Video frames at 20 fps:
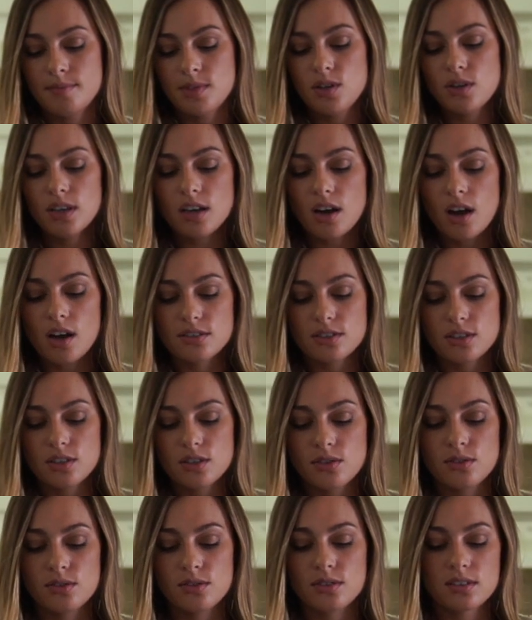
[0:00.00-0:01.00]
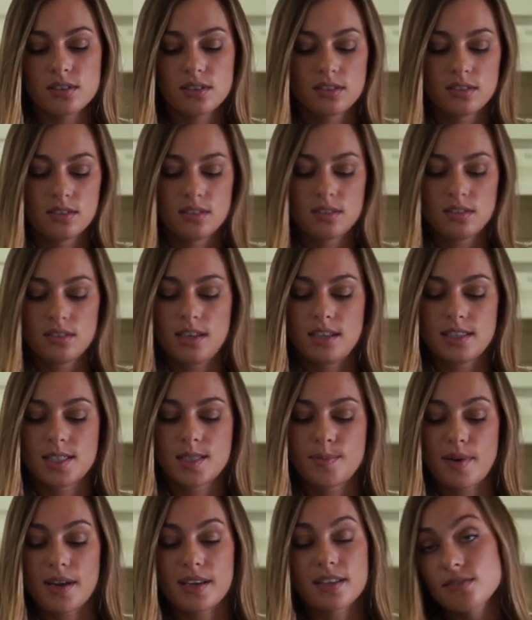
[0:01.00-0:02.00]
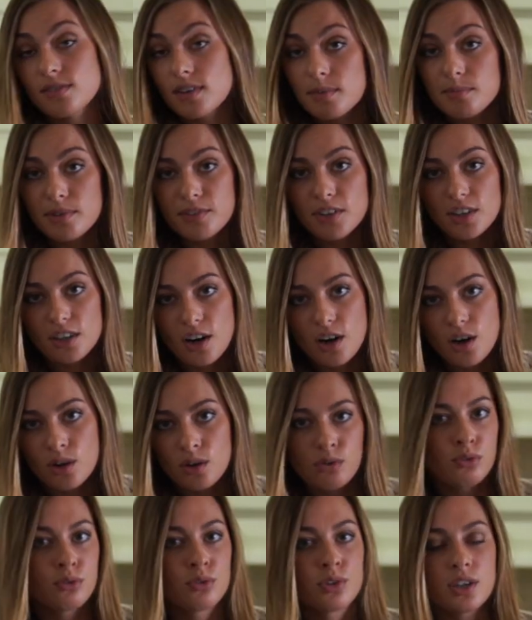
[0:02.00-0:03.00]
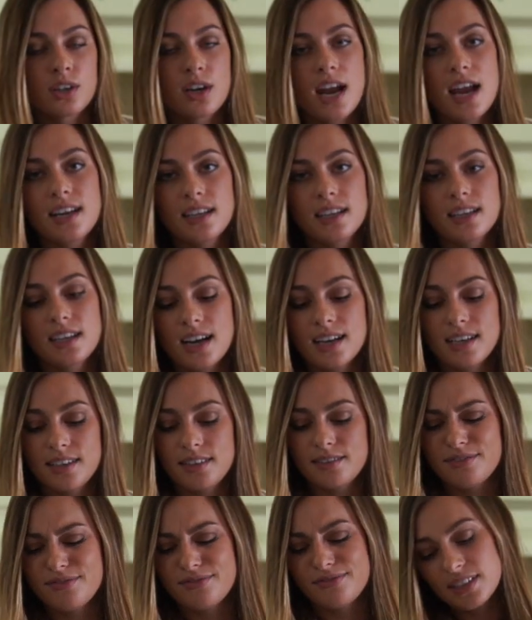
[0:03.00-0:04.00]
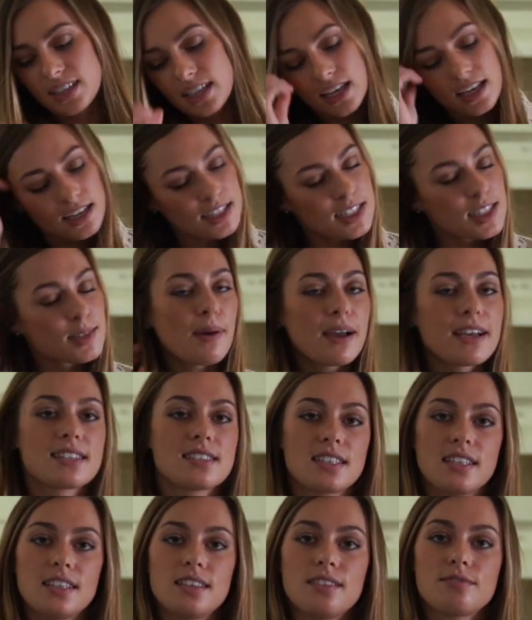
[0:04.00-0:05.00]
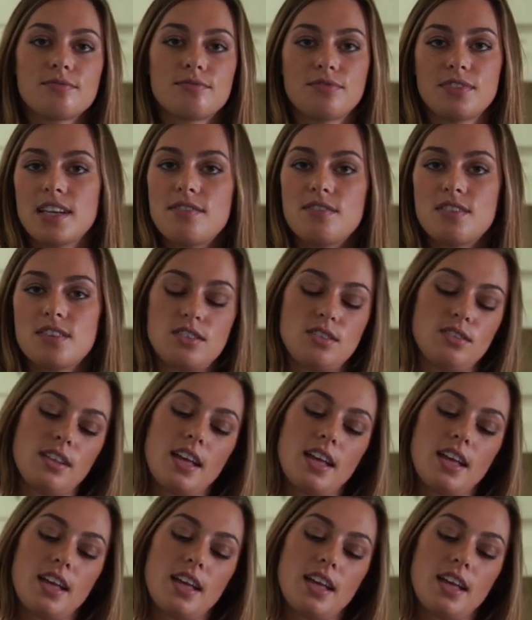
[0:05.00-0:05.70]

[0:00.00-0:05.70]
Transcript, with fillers: You could also use a spice rub of your own or any kind of spicy flavors you